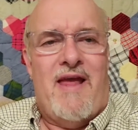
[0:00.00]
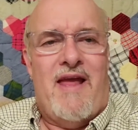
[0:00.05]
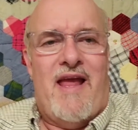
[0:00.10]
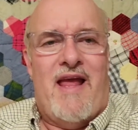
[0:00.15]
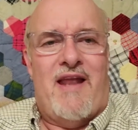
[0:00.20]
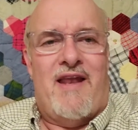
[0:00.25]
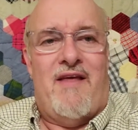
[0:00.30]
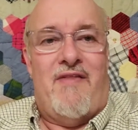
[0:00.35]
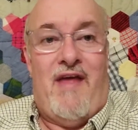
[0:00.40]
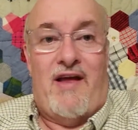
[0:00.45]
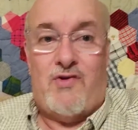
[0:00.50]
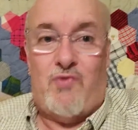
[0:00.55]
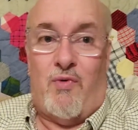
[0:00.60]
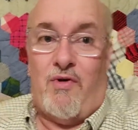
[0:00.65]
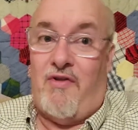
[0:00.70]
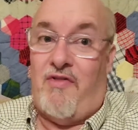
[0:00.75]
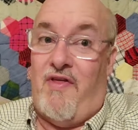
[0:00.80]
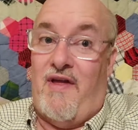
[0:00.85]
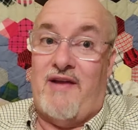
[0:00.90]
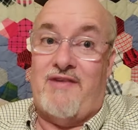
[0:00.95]
And uh, that's
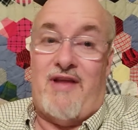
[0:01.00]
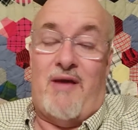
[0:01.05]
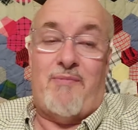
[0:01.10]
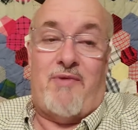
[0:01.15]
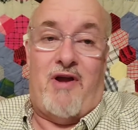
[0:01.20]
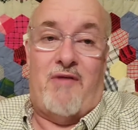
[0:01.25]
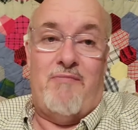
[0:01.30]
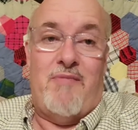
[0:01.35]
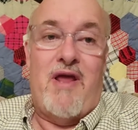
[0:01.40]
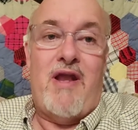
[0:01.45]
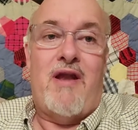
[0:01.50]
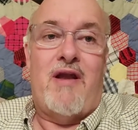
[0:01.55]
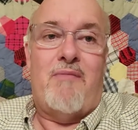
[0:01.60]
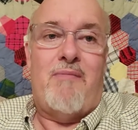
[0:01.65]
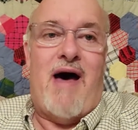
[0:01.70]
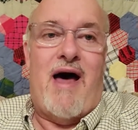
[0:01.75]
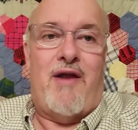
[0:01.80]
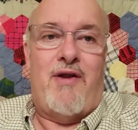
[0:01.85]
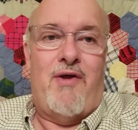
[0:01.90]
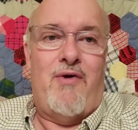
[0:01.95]
one of the things I'm committed
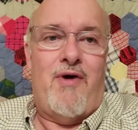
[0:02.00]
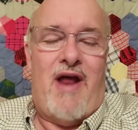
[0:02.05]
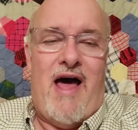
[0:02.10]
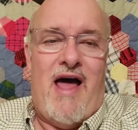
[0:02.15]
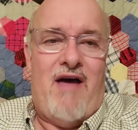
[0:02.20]
about doing.